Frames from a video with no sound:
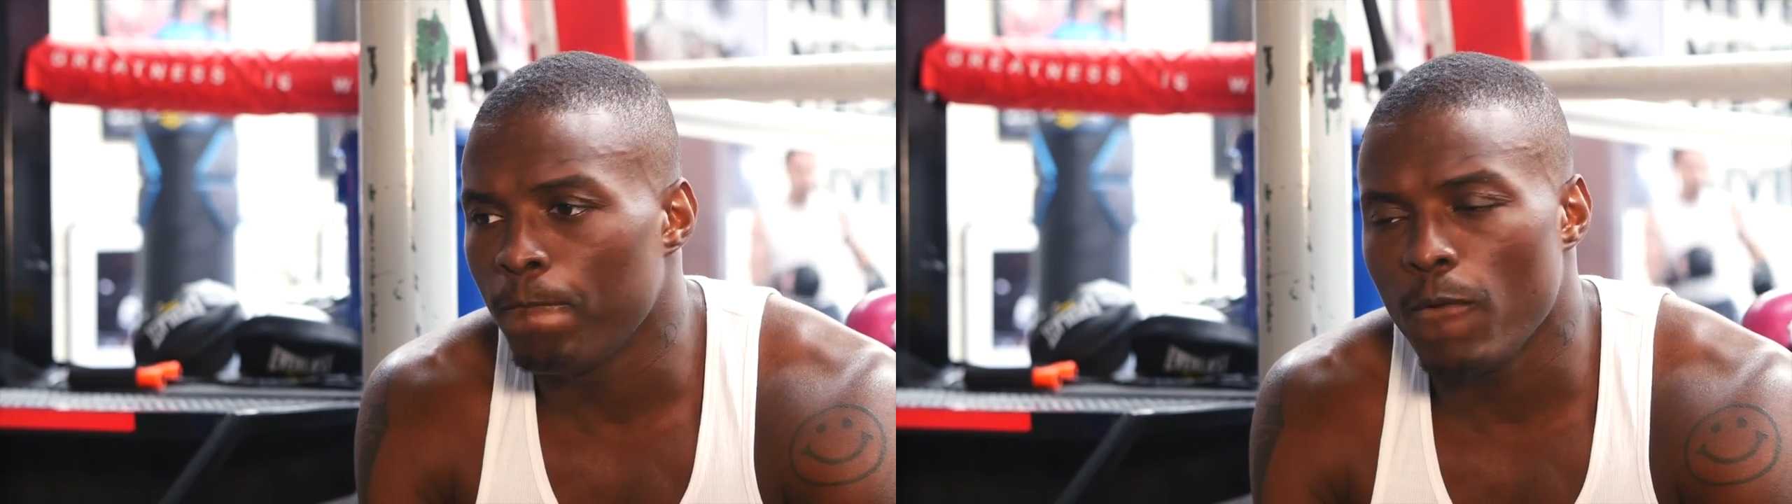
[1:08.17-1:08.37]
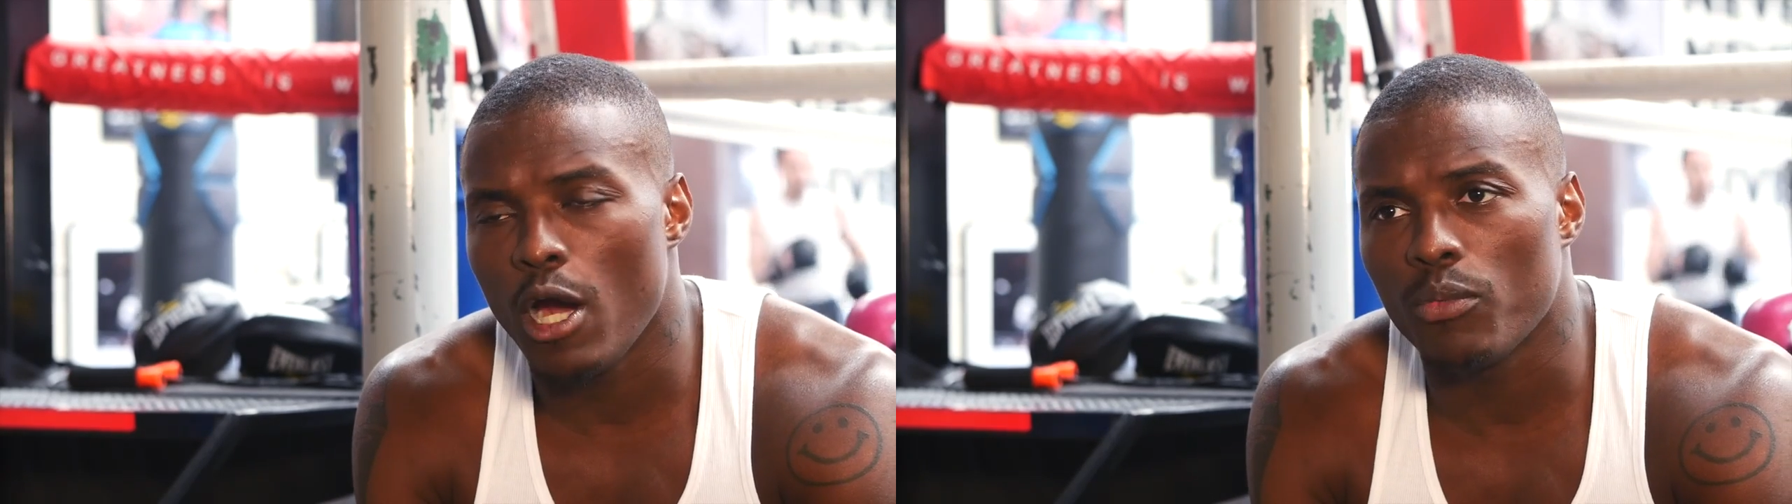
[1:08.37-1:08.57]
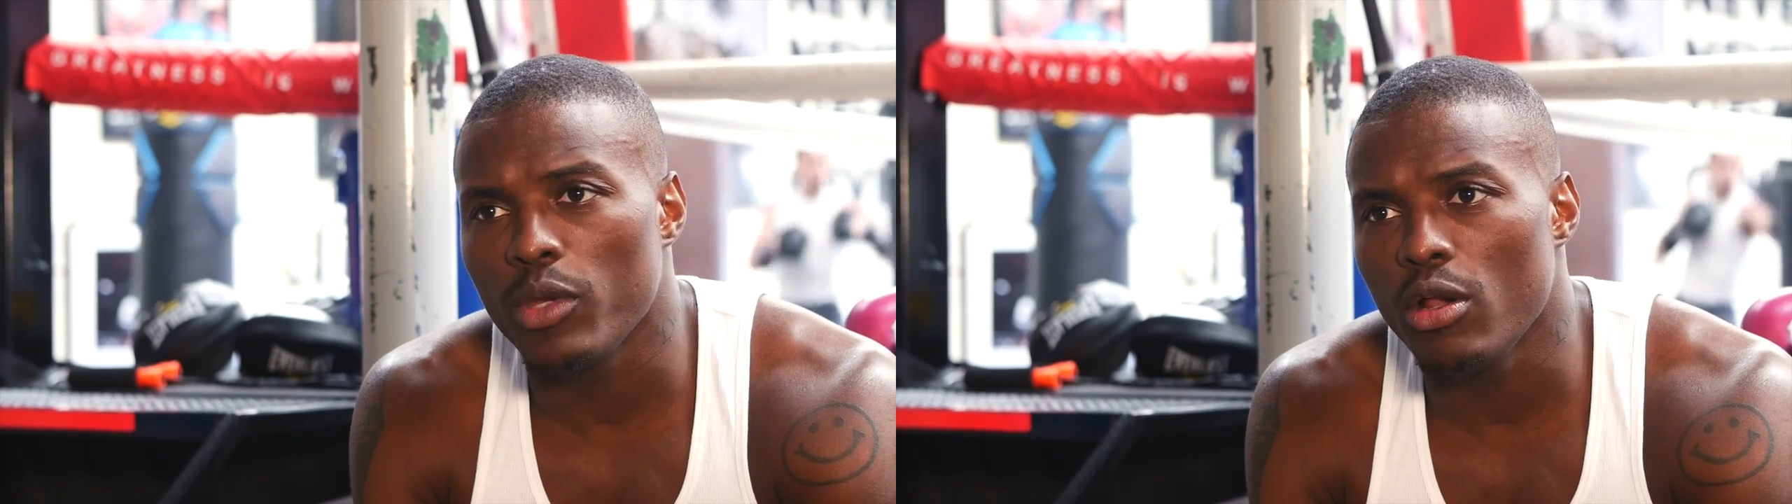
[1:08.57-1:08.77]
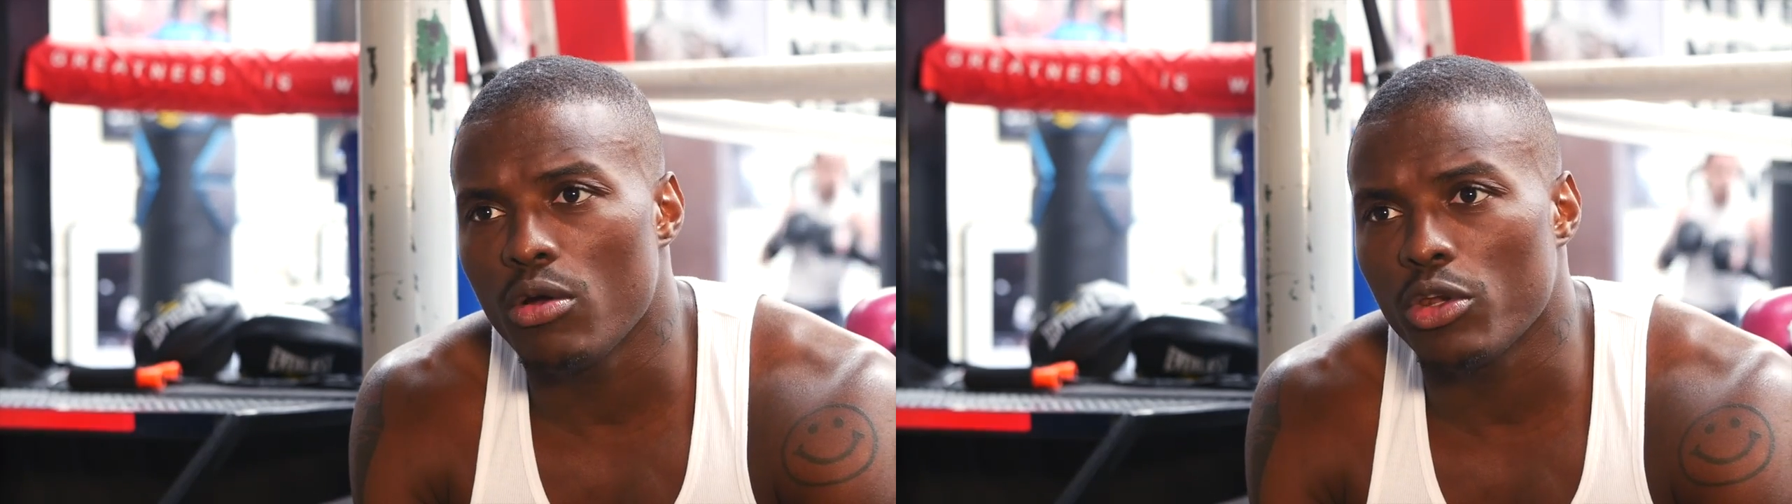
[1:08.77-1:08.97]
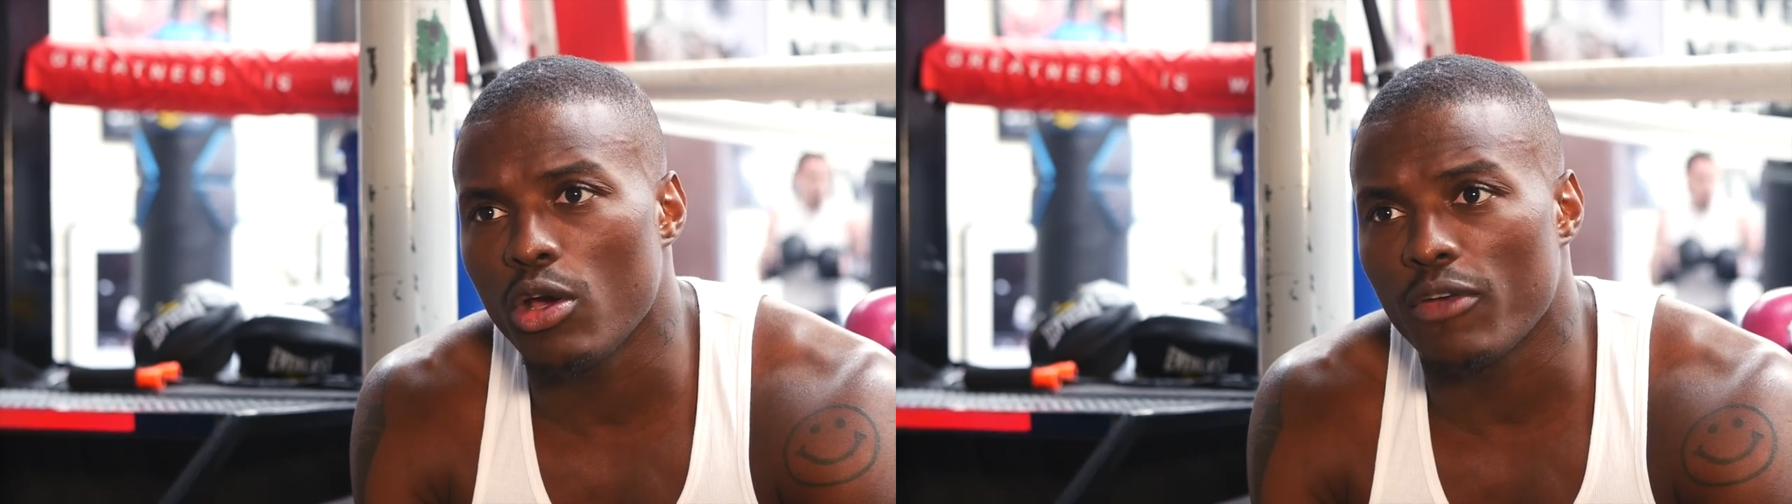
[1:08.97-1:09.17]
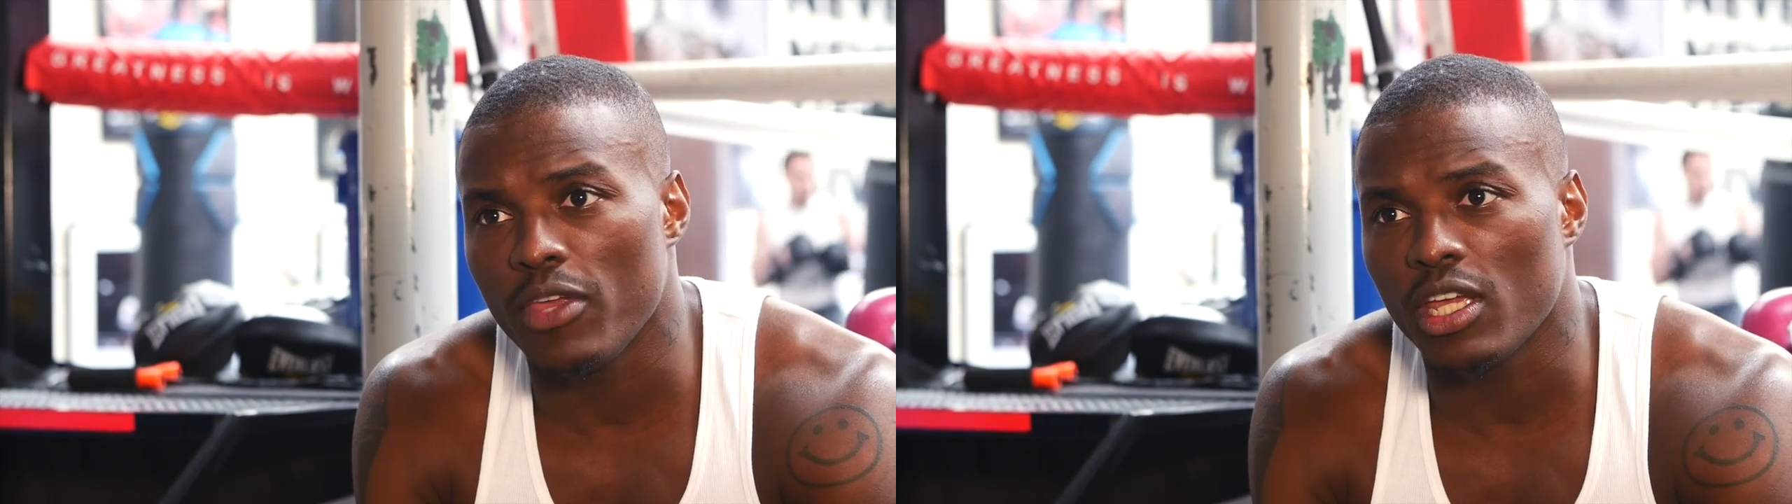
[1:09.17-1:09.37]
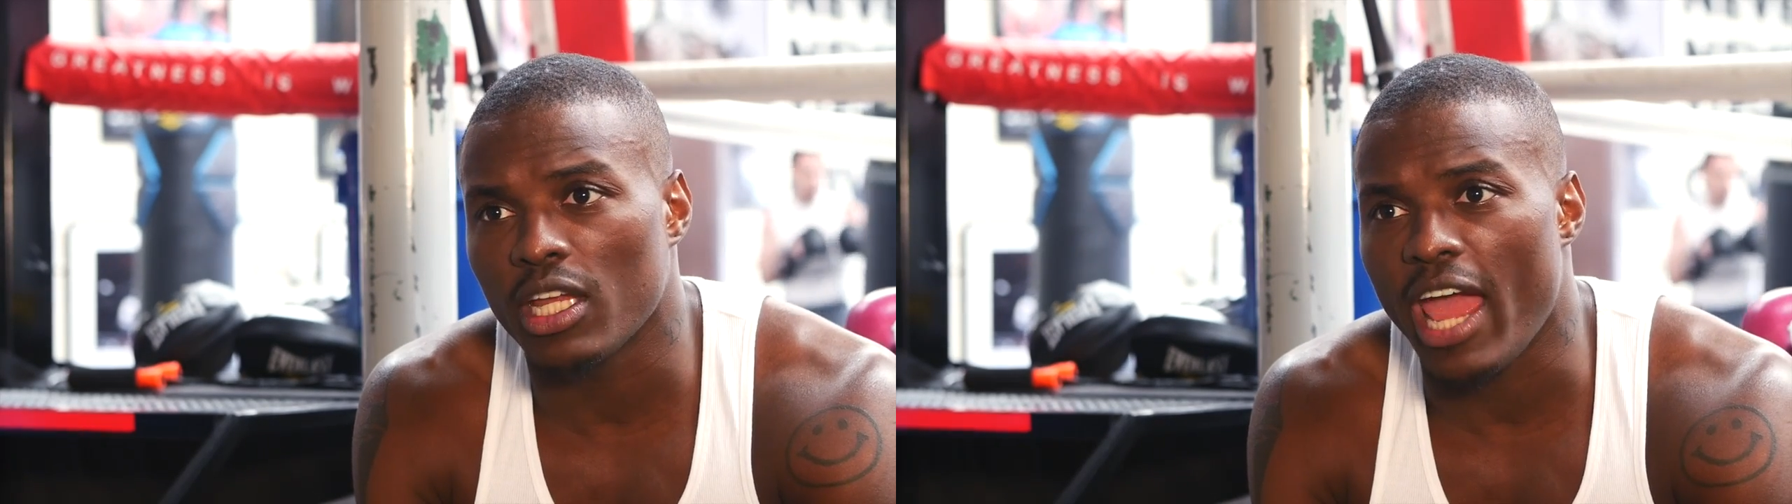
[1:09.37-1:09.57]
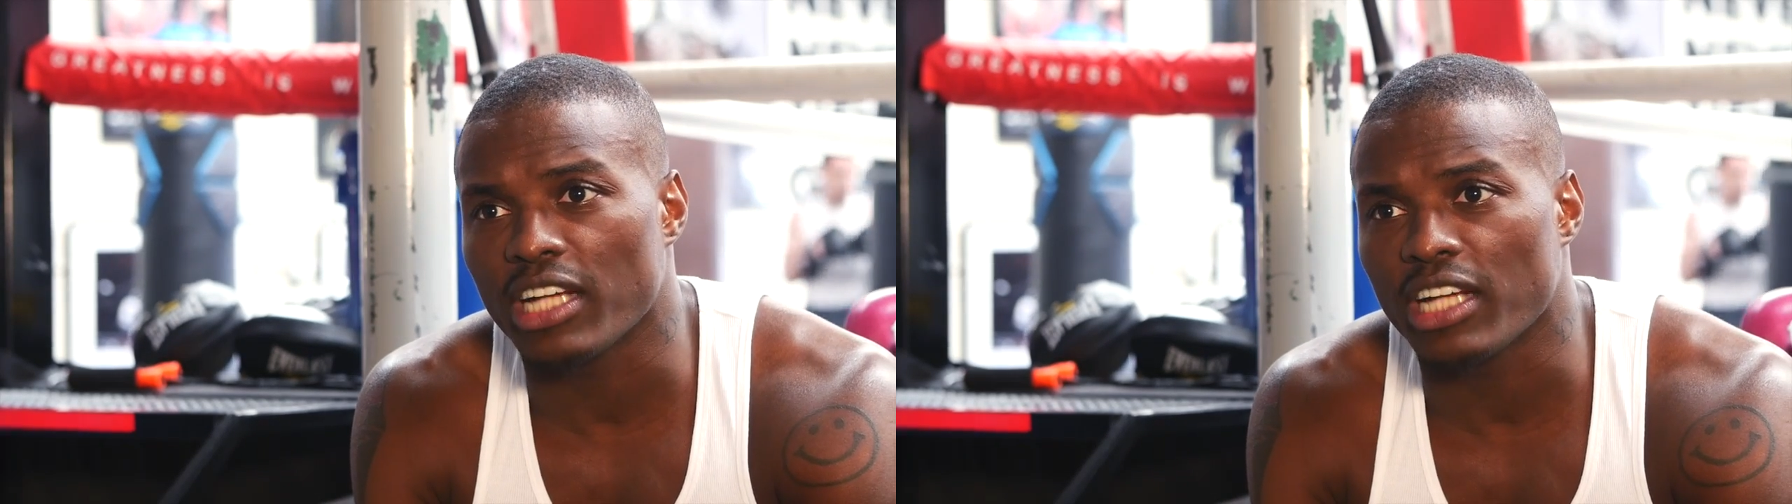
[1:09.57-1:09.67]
Uh, we don't know if he can